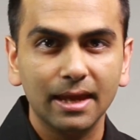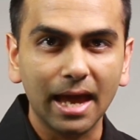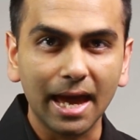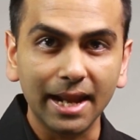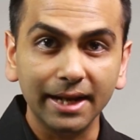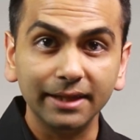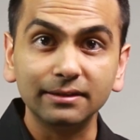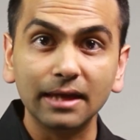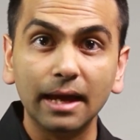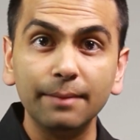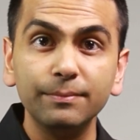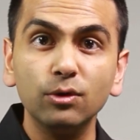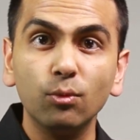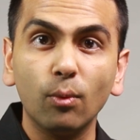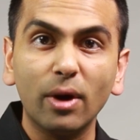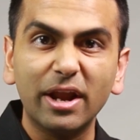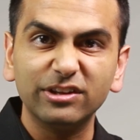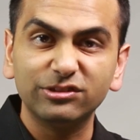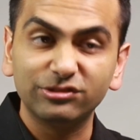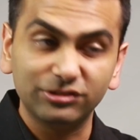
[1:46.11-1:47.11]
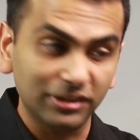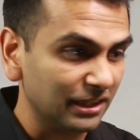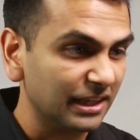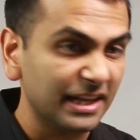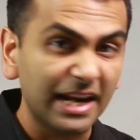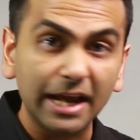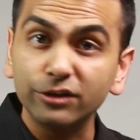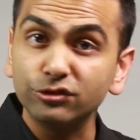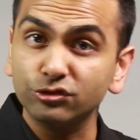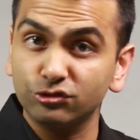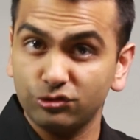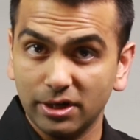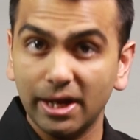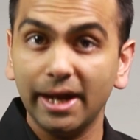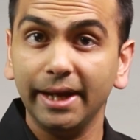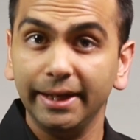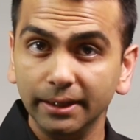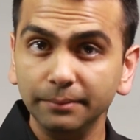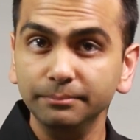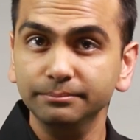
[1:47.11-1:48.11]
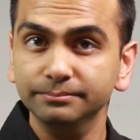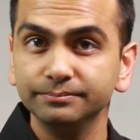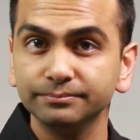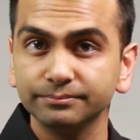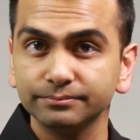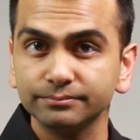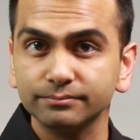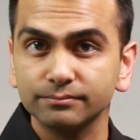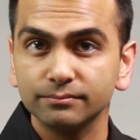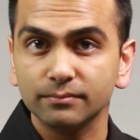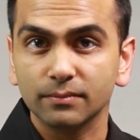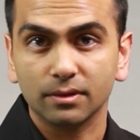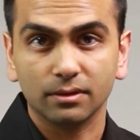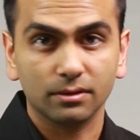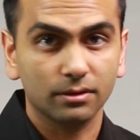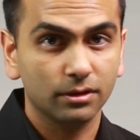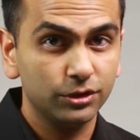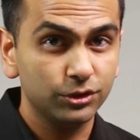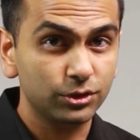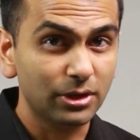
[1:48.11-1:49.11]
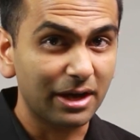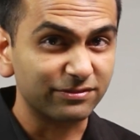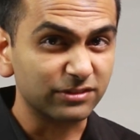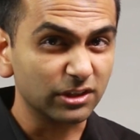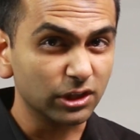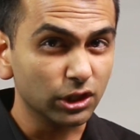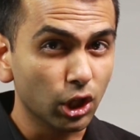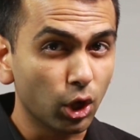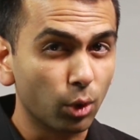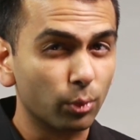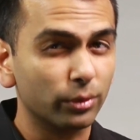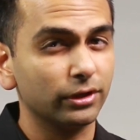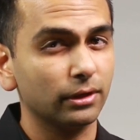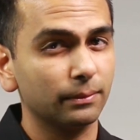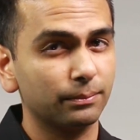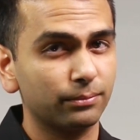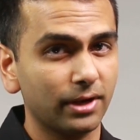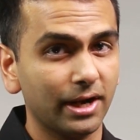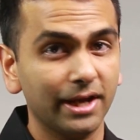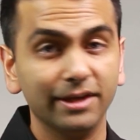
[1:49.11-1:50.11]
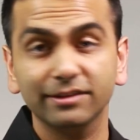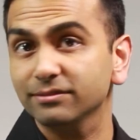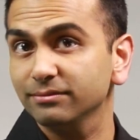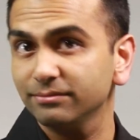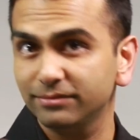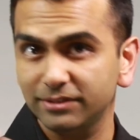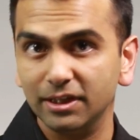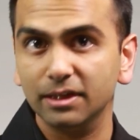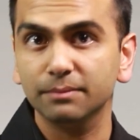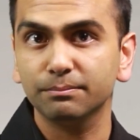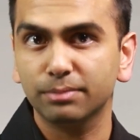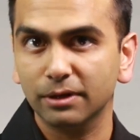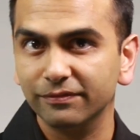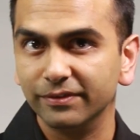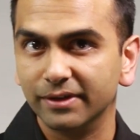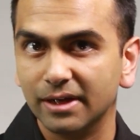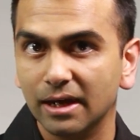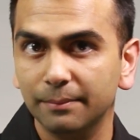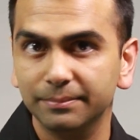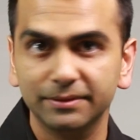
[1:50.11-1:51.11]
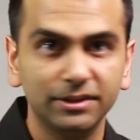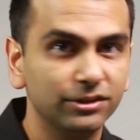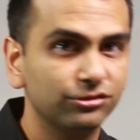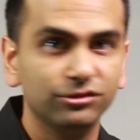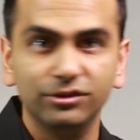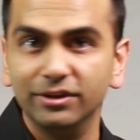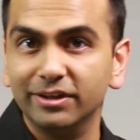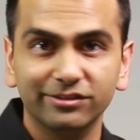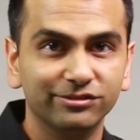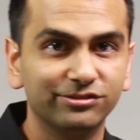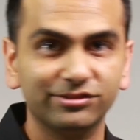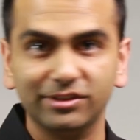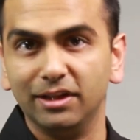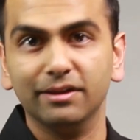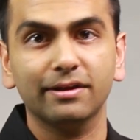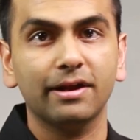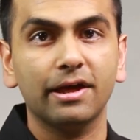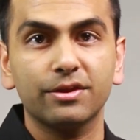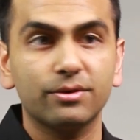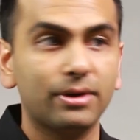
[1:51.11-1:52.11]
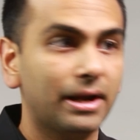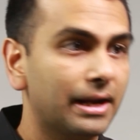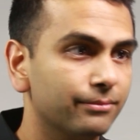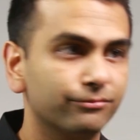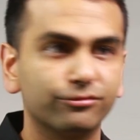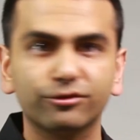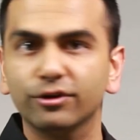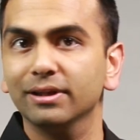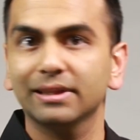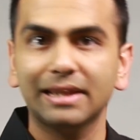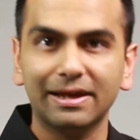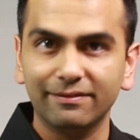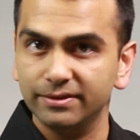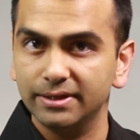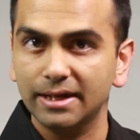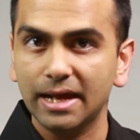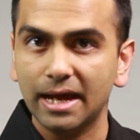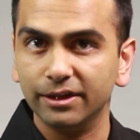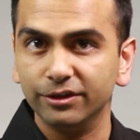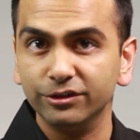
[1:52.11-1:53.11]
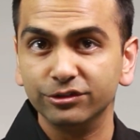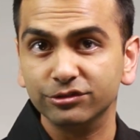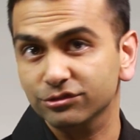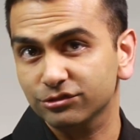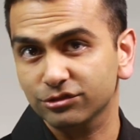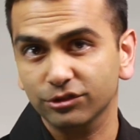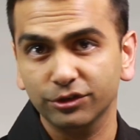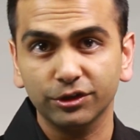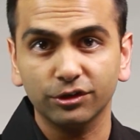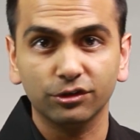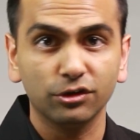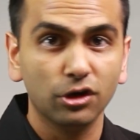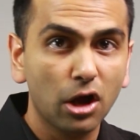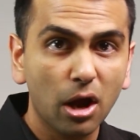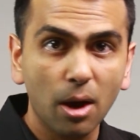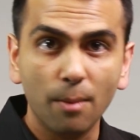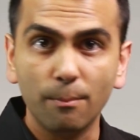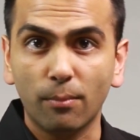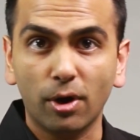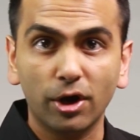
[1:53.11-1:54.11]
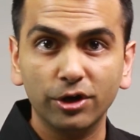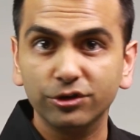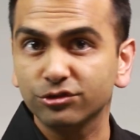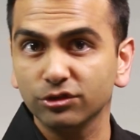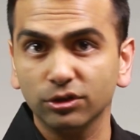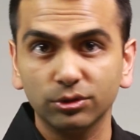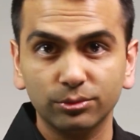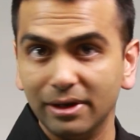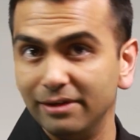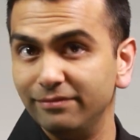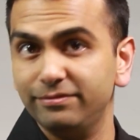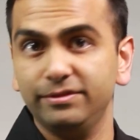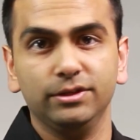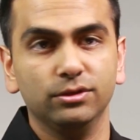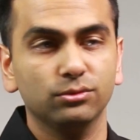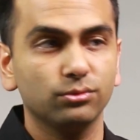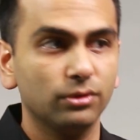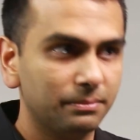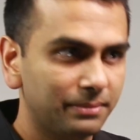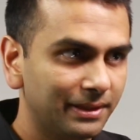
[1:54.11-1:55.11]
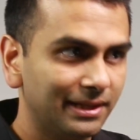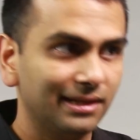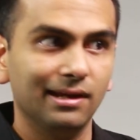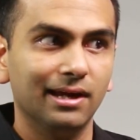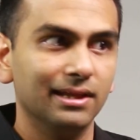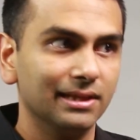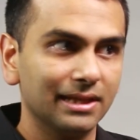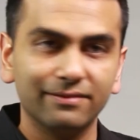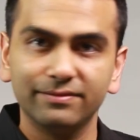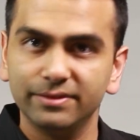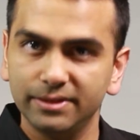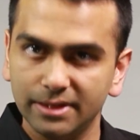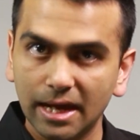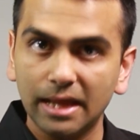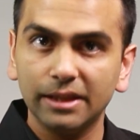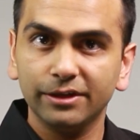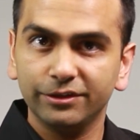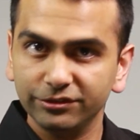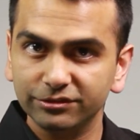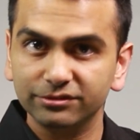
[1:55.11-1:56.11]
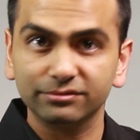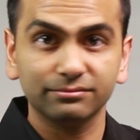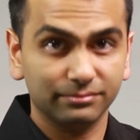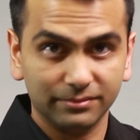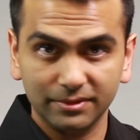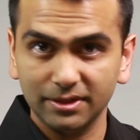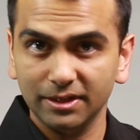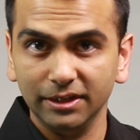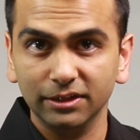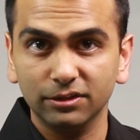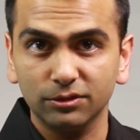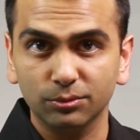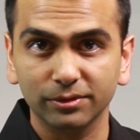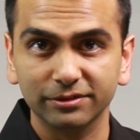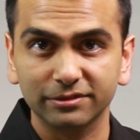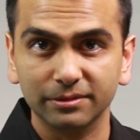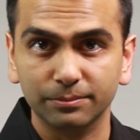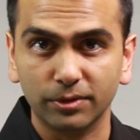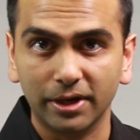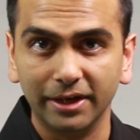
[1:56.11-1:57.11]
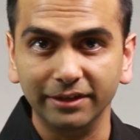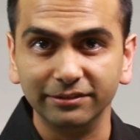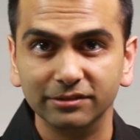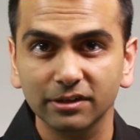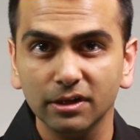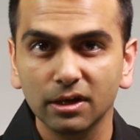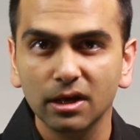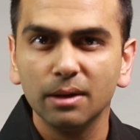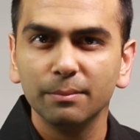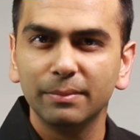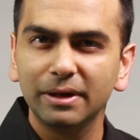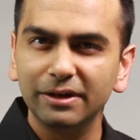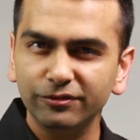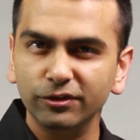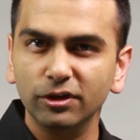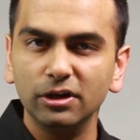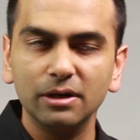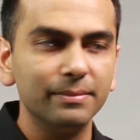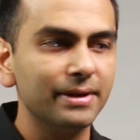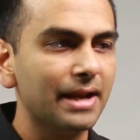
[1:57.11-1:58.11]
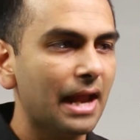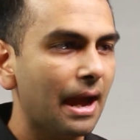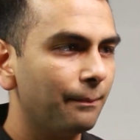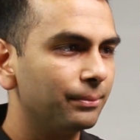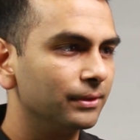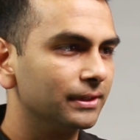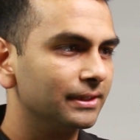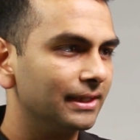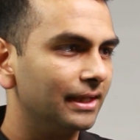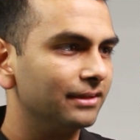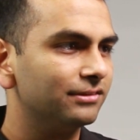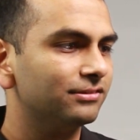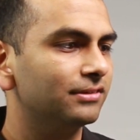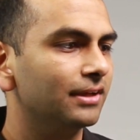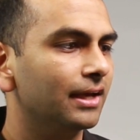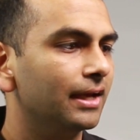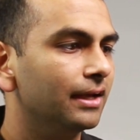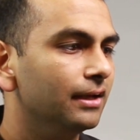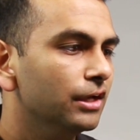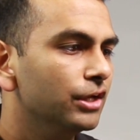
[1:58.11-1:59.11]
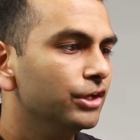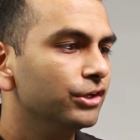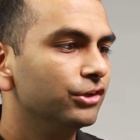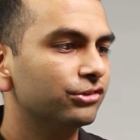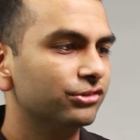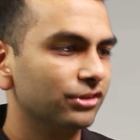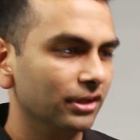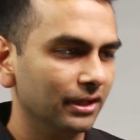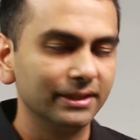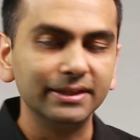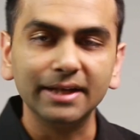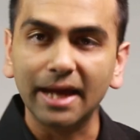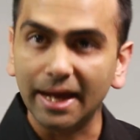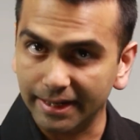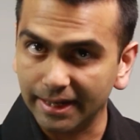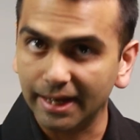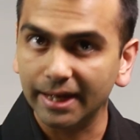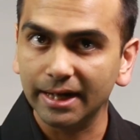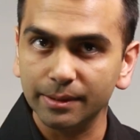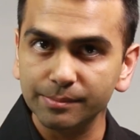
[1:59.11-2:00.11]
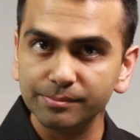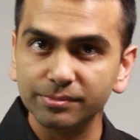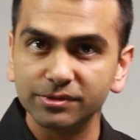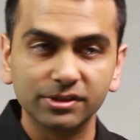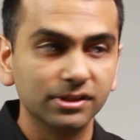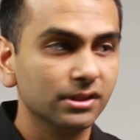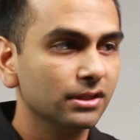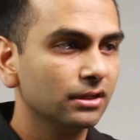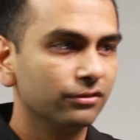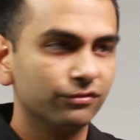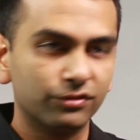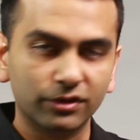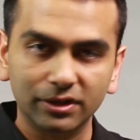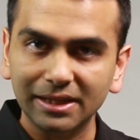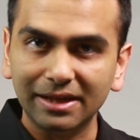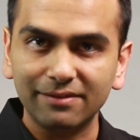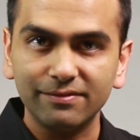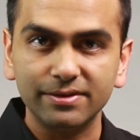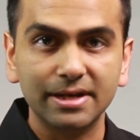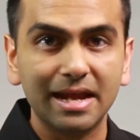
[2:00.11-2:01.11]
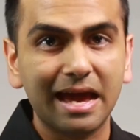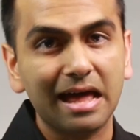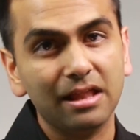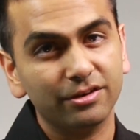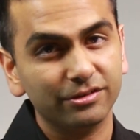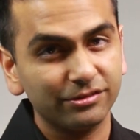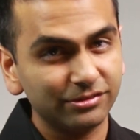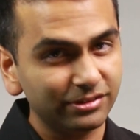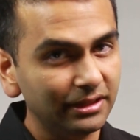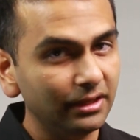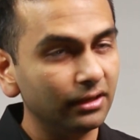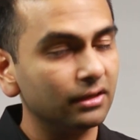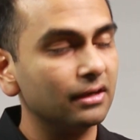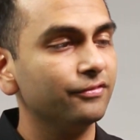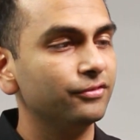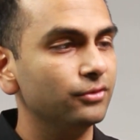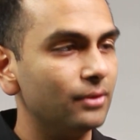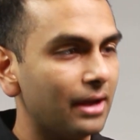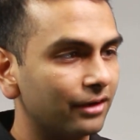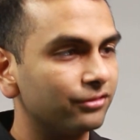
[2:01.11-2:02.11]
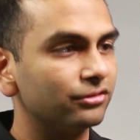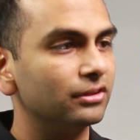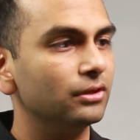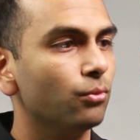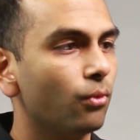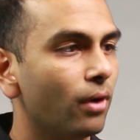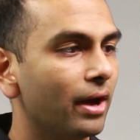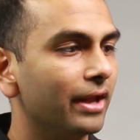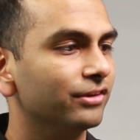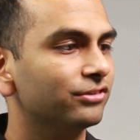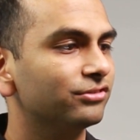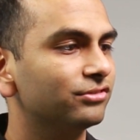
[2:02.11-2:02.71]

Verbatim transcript: anytime you want to sell an extra item, you have to lower your price. See, in perfect competition, you can sell another item for eleven dollars, and so your marginal revenue would be eleven dollars equals the price. But if you're in a monopoly, let's say you're selling nine items for eleven dollars. Here, if you actually want to